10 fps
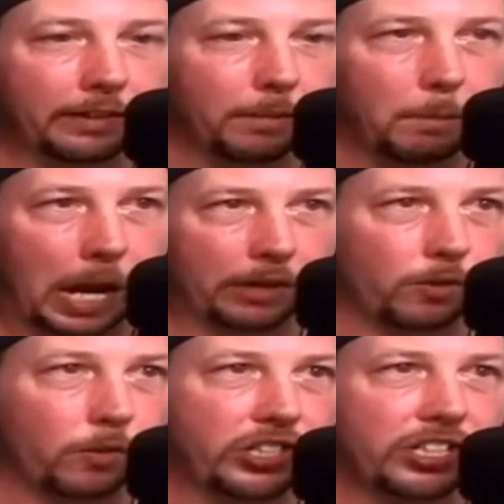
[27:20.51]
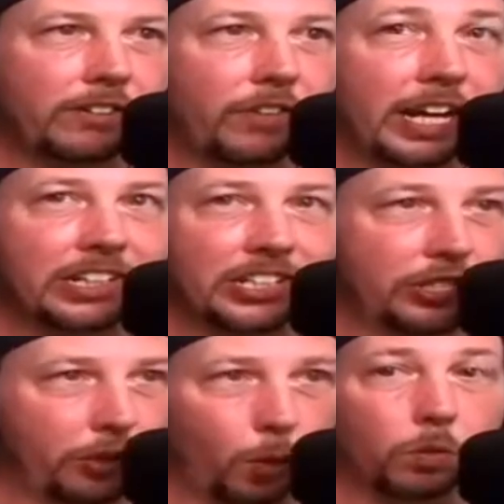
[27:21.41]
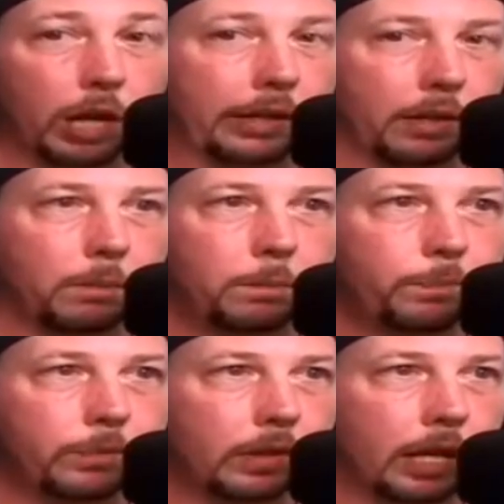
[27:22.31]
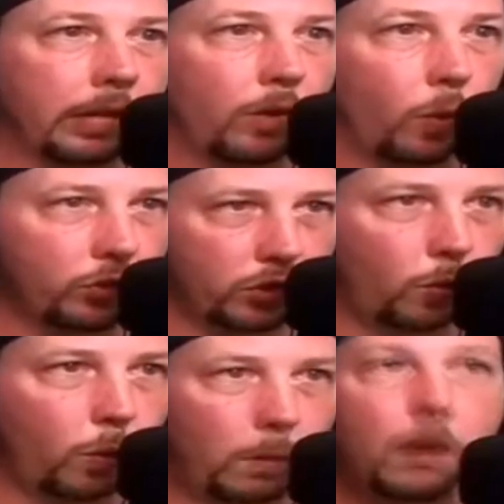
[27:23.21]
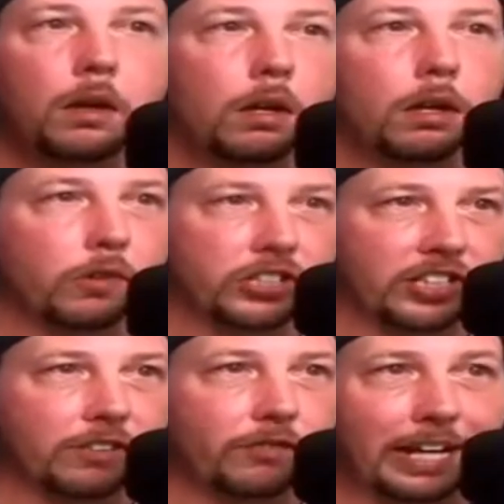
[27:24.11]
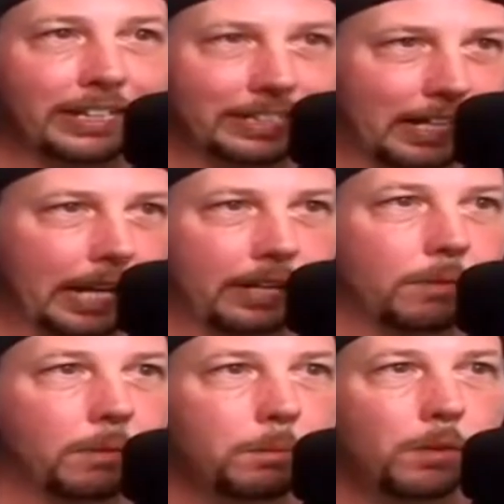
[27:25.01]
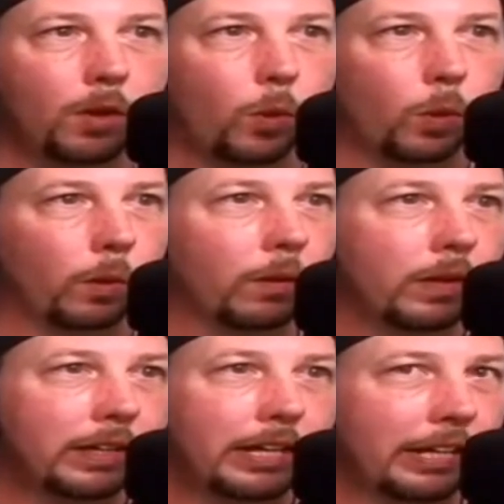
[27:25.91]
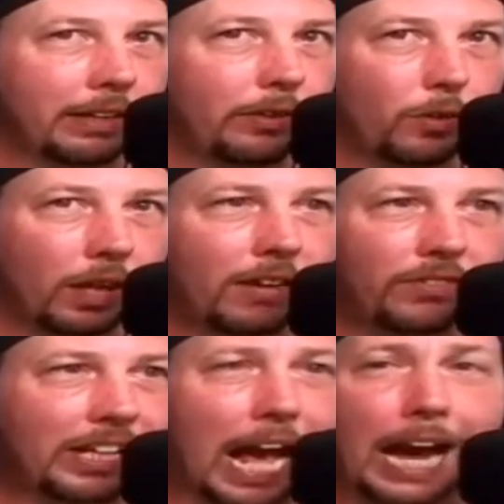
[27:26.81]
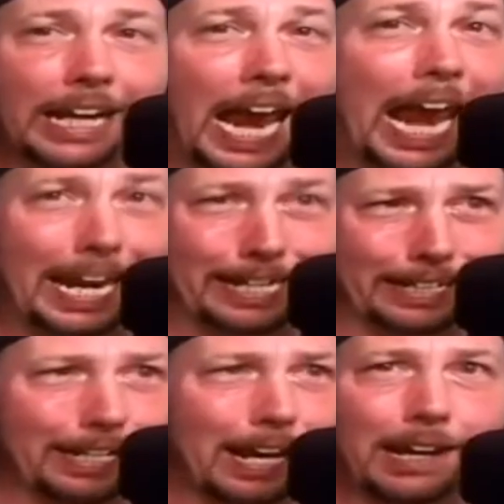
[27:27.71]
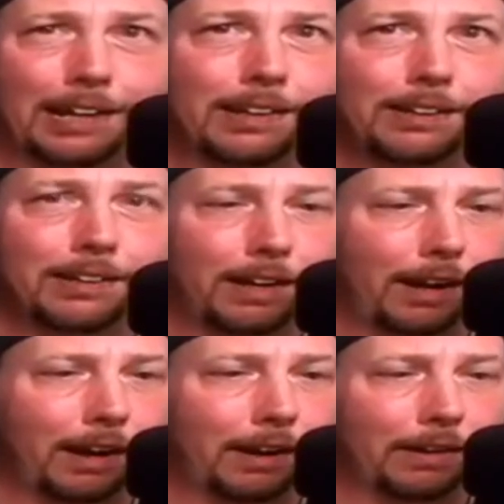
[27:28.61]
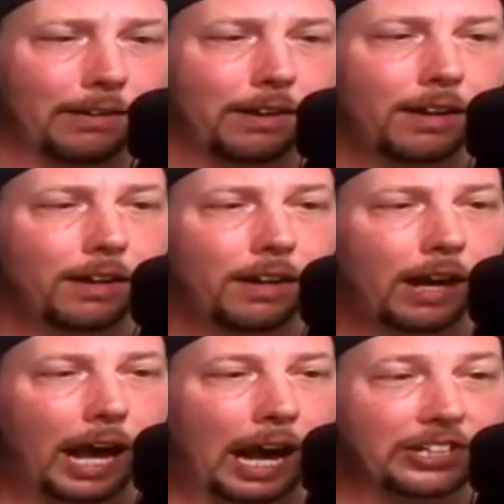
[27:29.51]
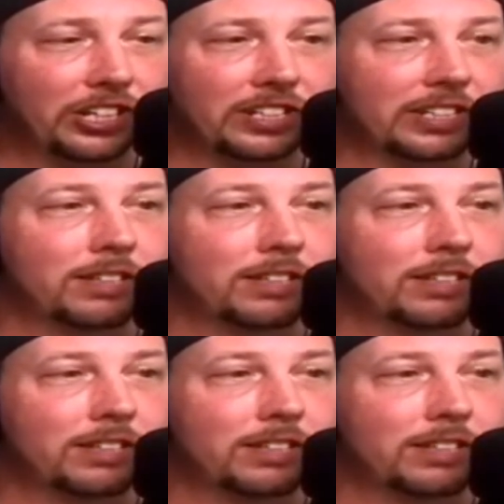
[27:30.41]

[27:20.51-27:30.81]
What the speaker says: Modern wrestling fans don't like him, and old school wrestling fans like him, or you love the guy, you hate the guy, and there's